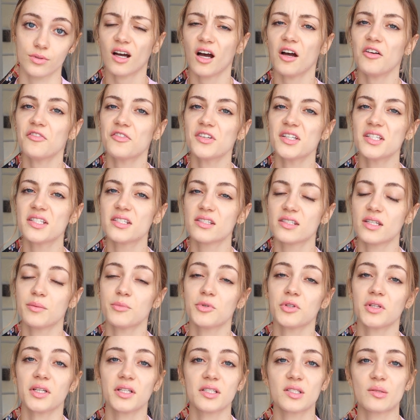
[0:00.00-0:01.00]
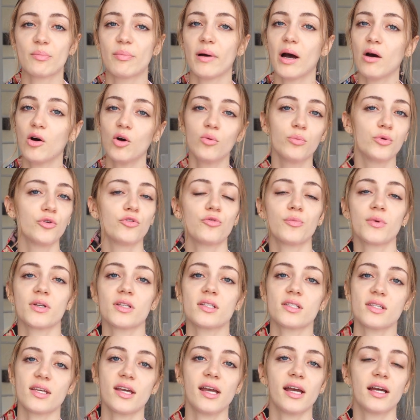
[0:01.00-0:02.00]
Coffee stimulates bowel
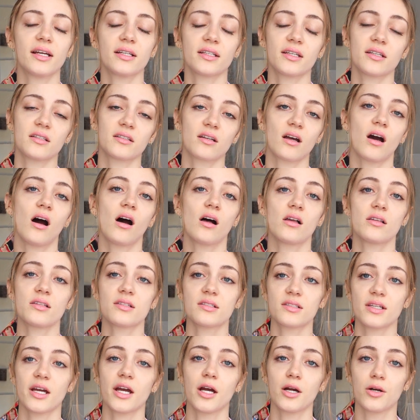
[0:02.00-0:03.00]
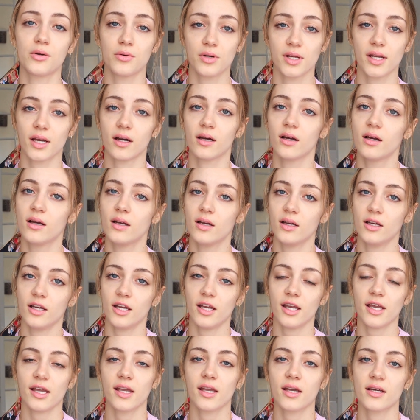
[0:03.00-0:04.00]
movements and can cause diarrhea.
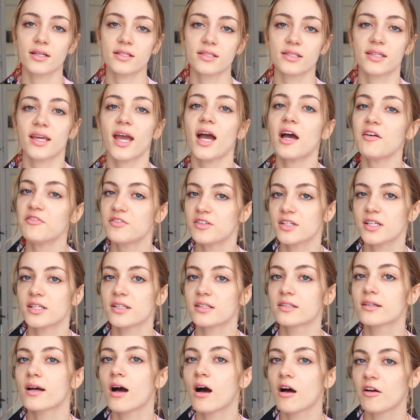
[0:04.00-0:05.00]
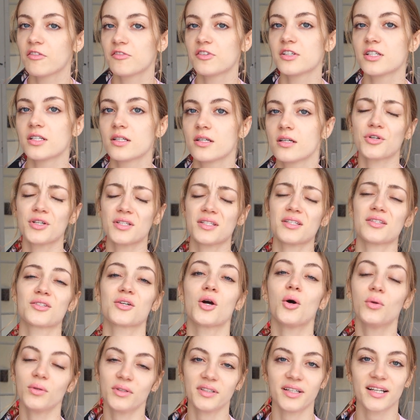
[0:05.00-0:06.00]
And caffeinated coffee increases
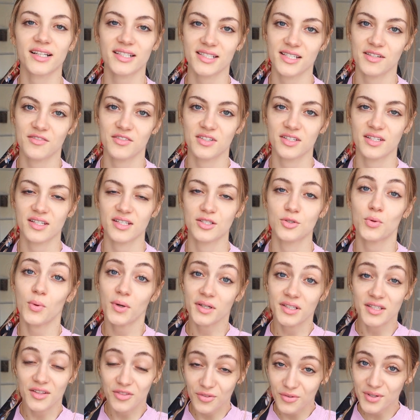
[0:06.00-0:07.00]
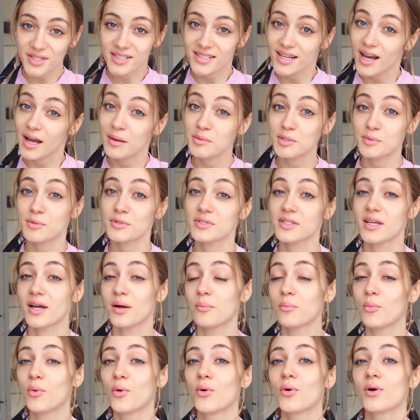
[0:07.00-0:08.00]
colon activity
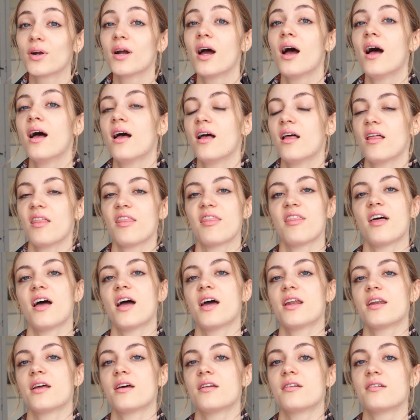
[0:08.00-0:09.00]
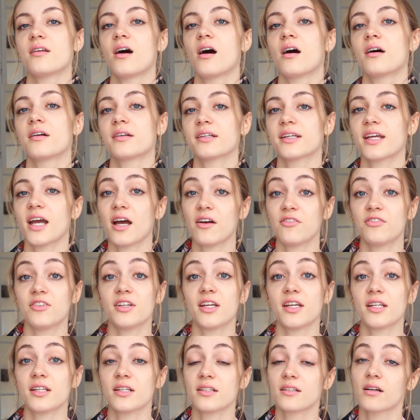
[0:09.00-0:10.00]
23% more than
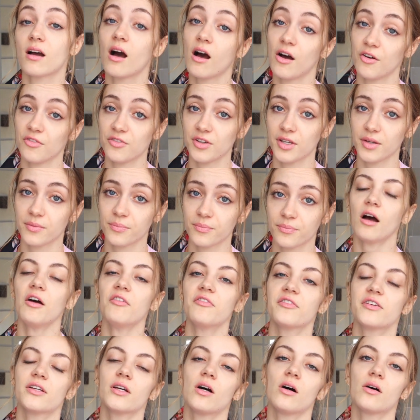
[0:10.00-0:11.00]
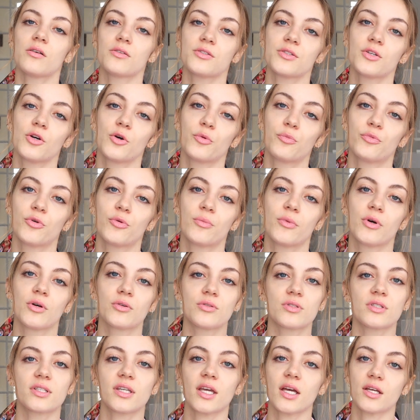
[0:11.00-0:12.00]
non-caffeinated coffee. Coffee also
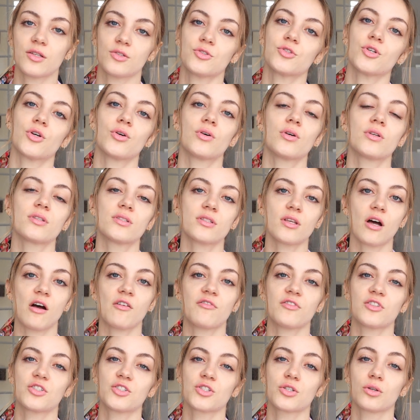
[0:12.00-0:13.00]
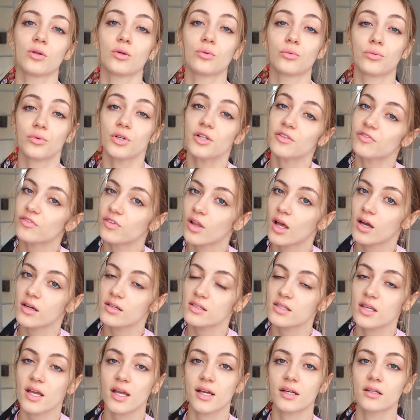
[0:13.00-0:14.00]
promotes gastroesophageal
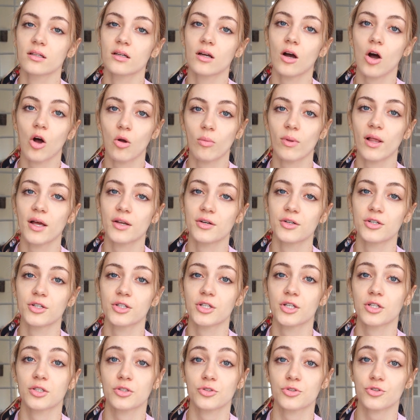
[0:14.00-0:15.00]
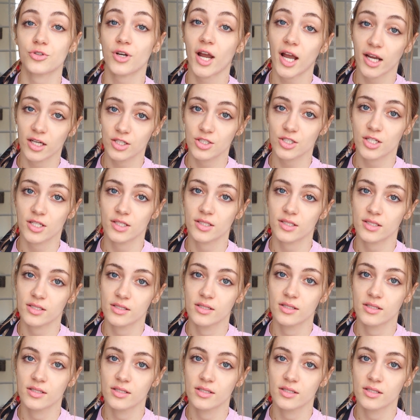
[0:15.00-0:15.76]
reflux and gallbladder contraction.